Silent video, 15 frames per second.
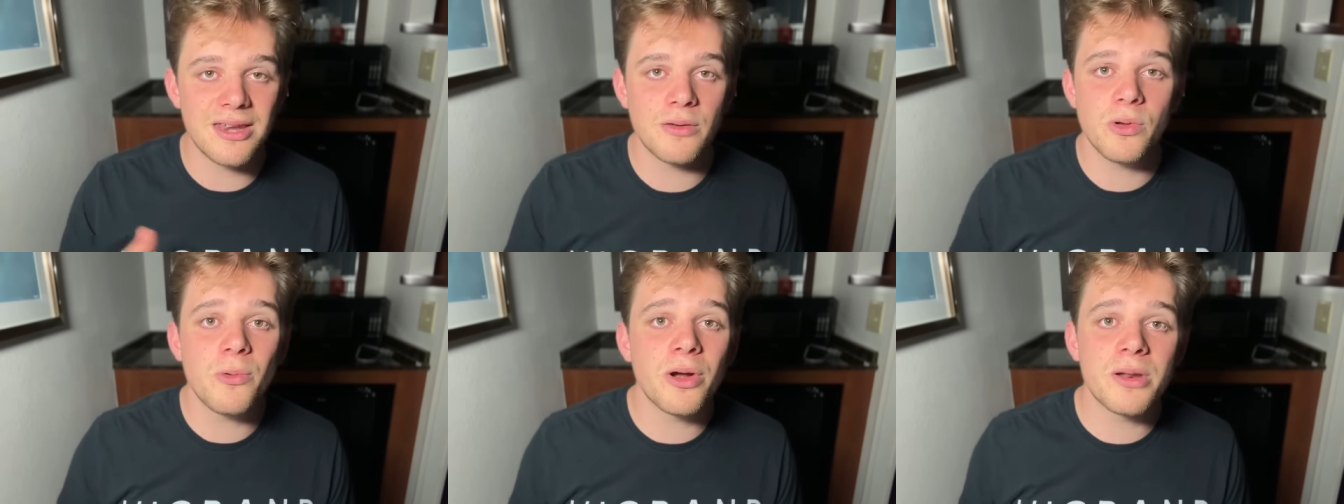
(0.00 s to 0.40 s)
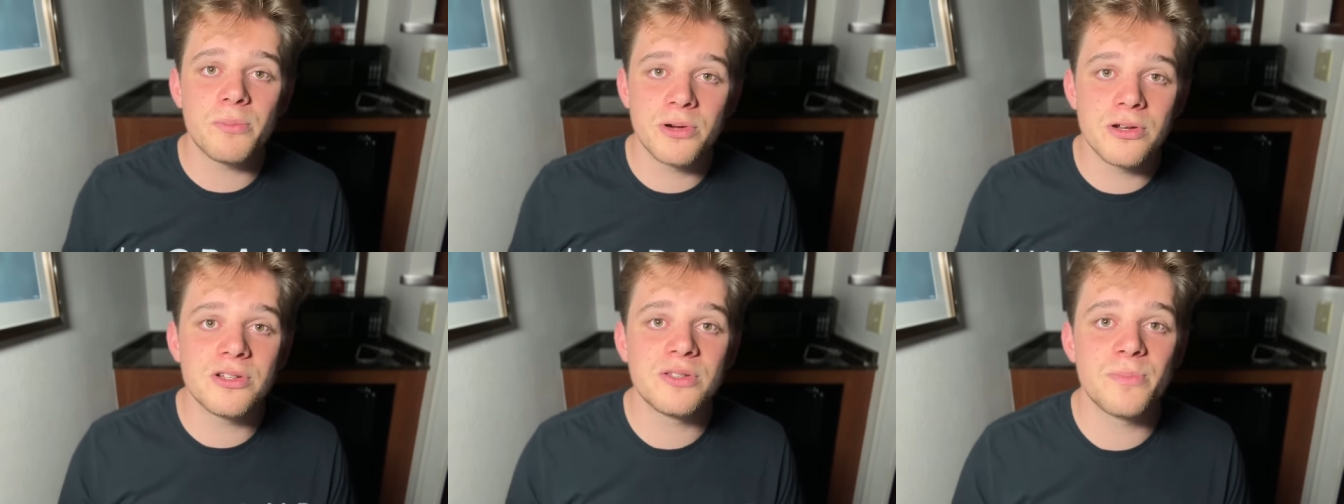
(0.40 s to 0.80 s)
And we want to
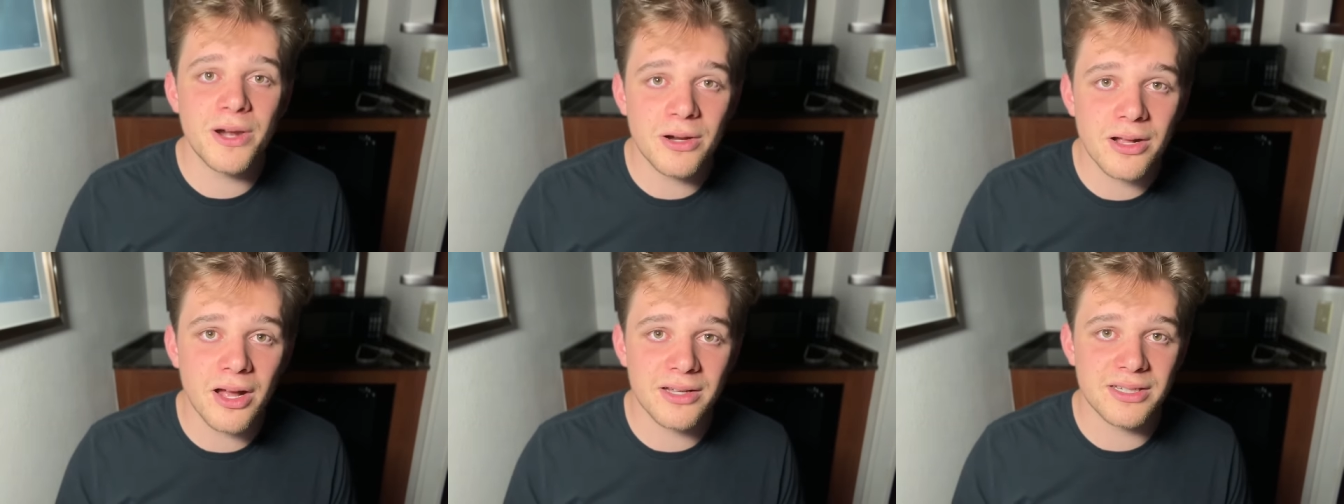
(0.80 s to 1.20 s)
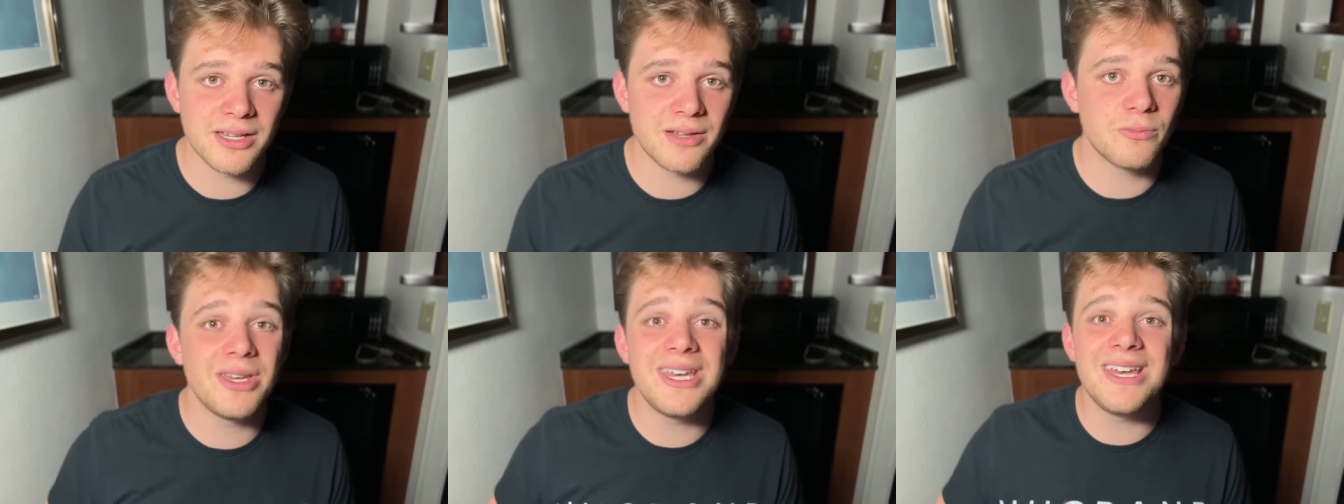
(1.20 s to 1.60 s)
produce better
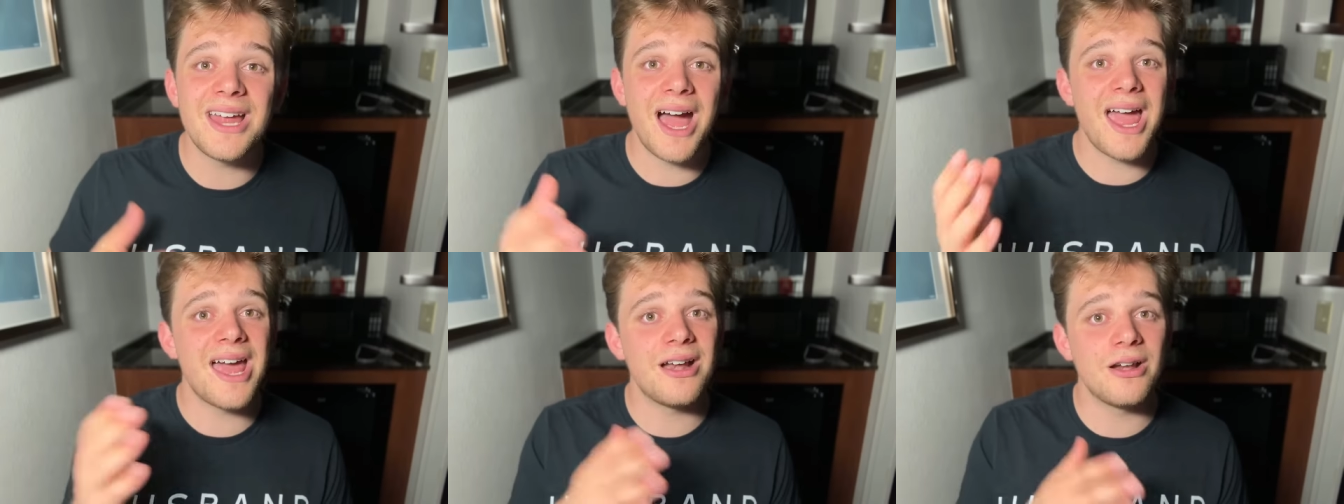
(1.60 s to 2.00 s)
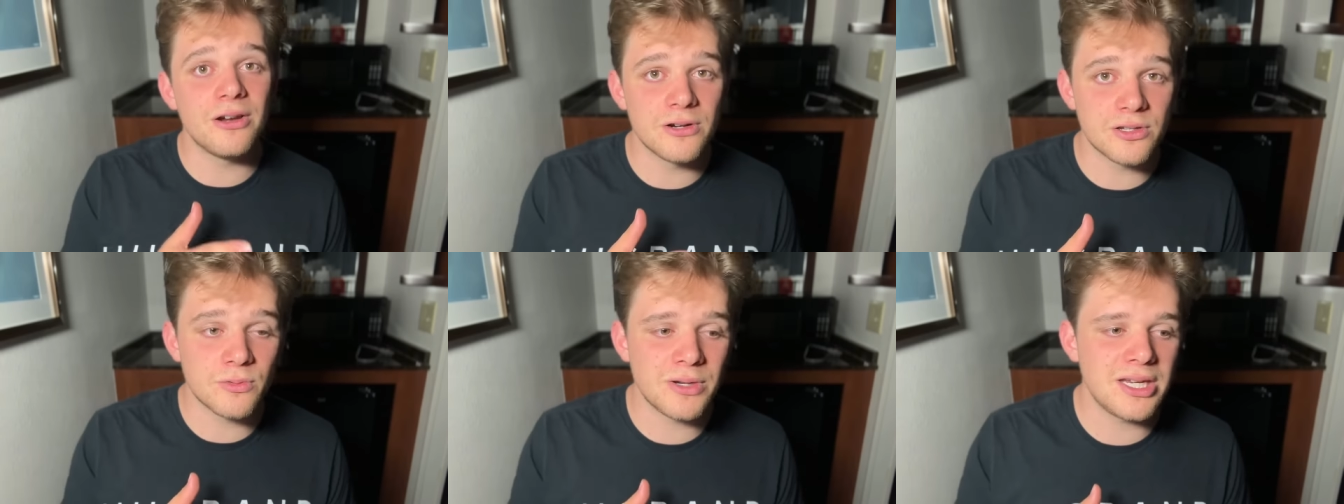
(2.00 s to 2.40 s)
content. We need
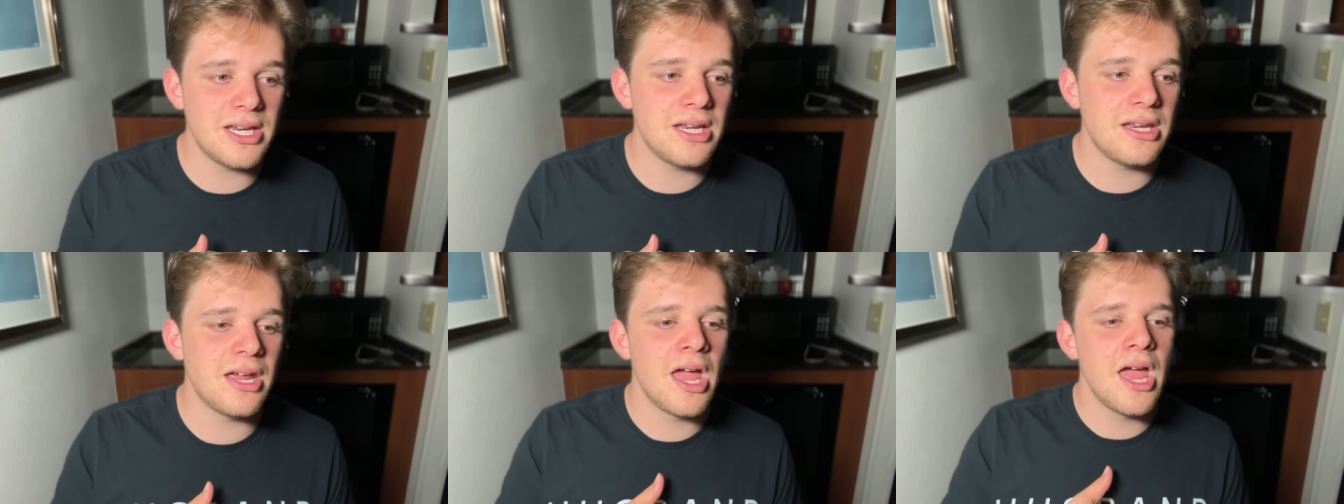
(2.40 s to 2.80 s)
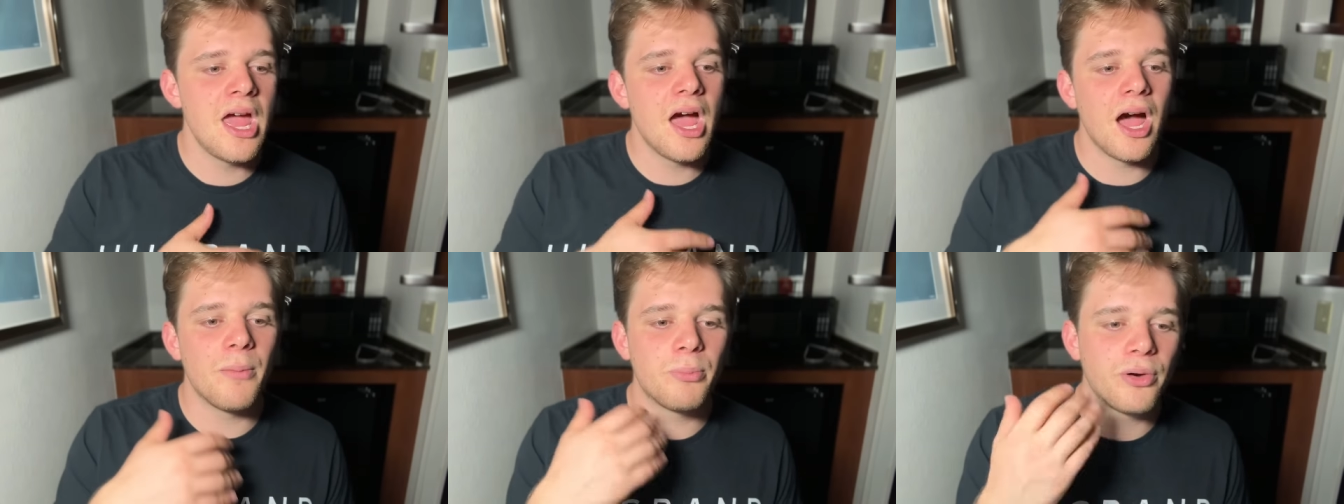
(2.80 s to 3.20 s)
editors. We need
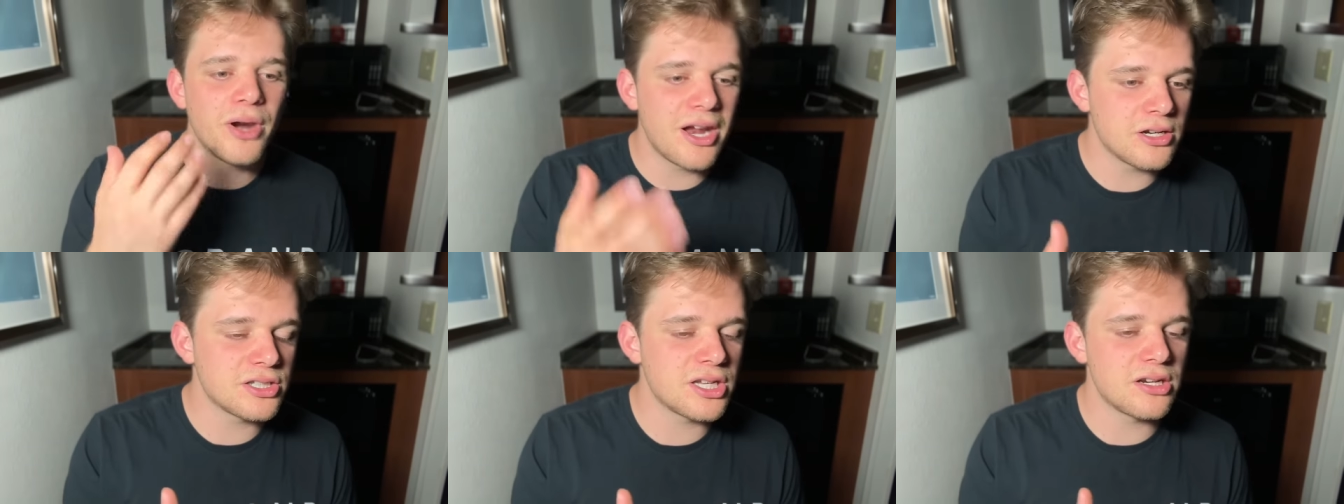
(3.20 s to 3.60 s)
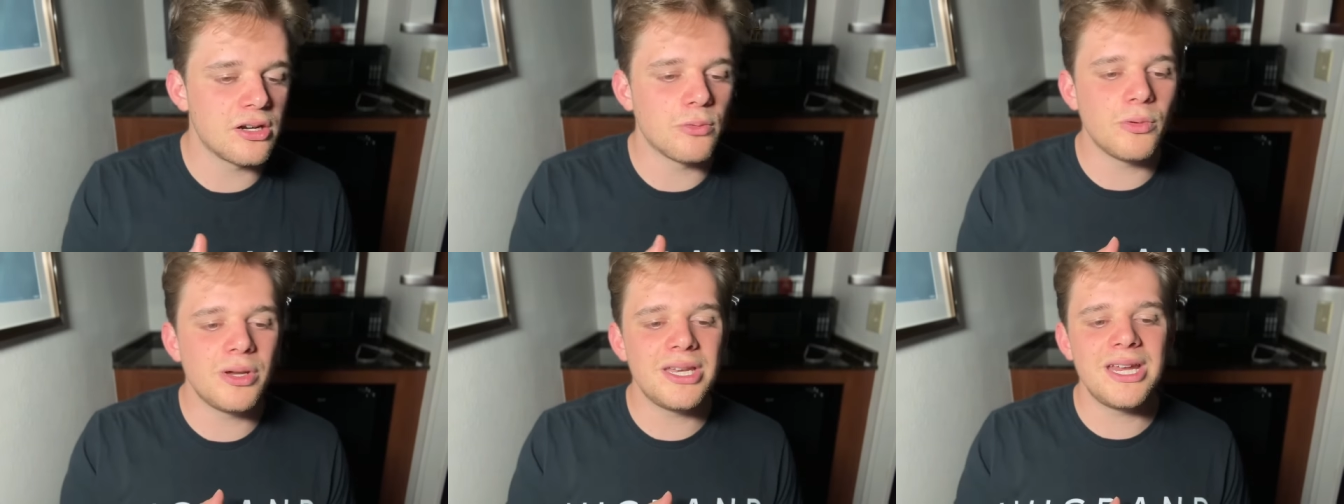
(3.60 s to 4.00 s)
a prayer
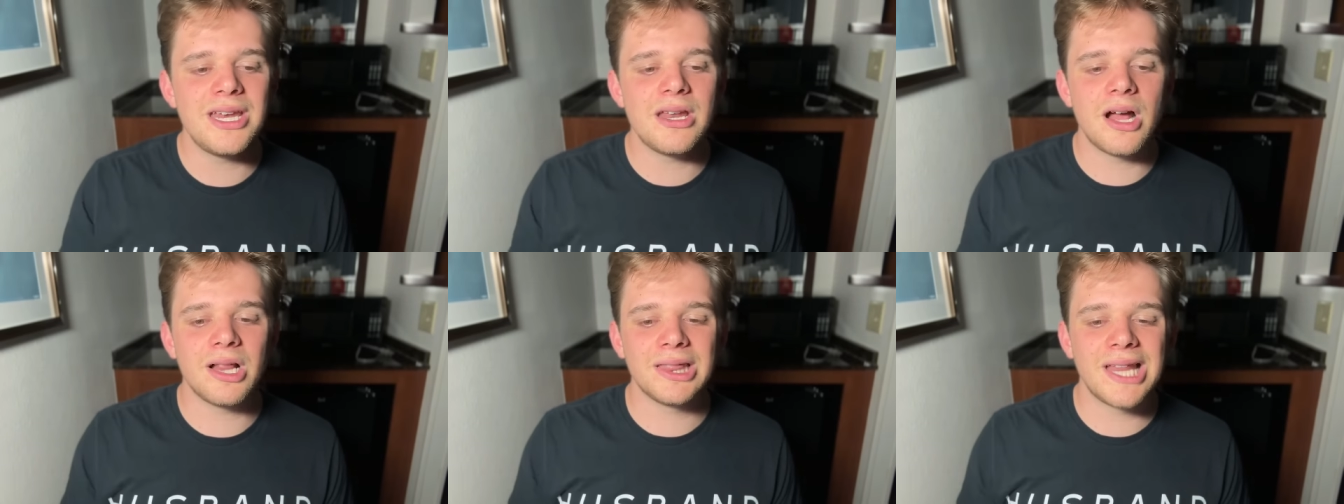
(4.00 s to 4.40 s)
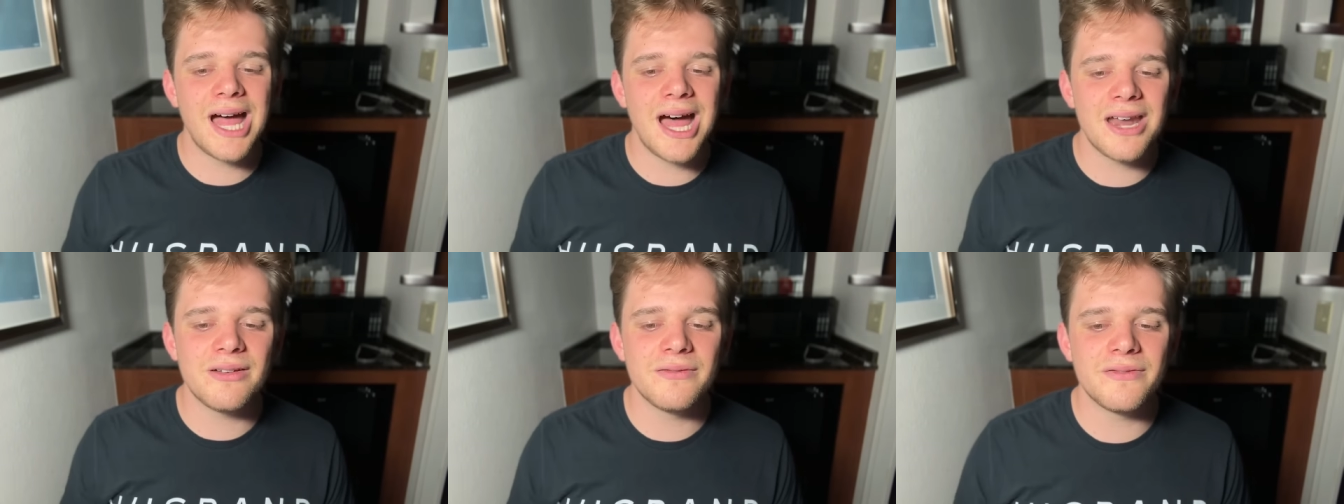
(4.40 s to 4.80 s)
center. We need a
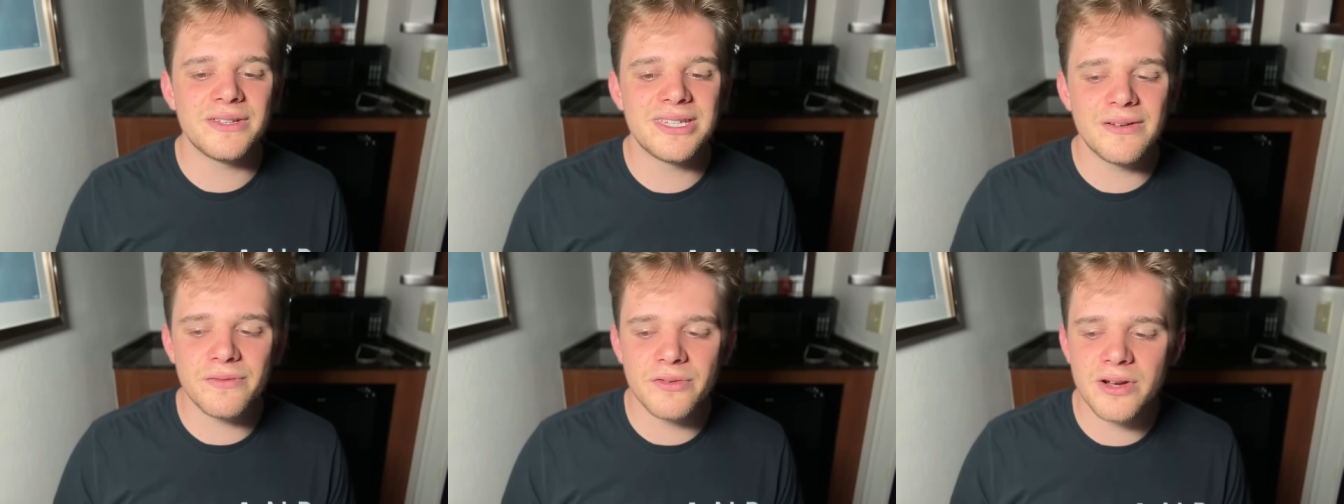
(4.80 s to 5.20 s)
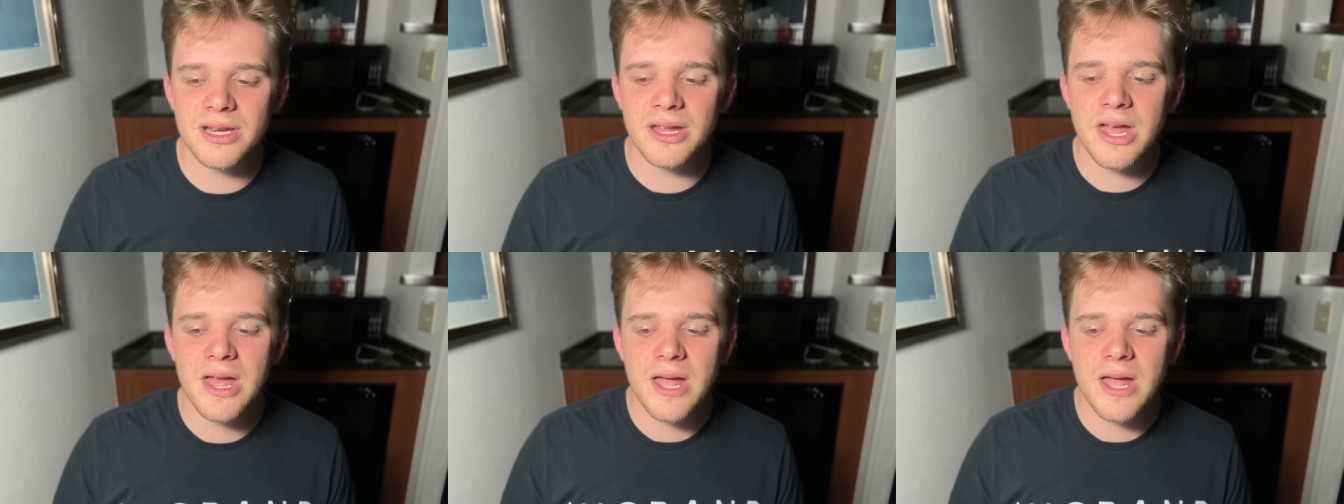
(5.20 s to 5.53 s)
lot of different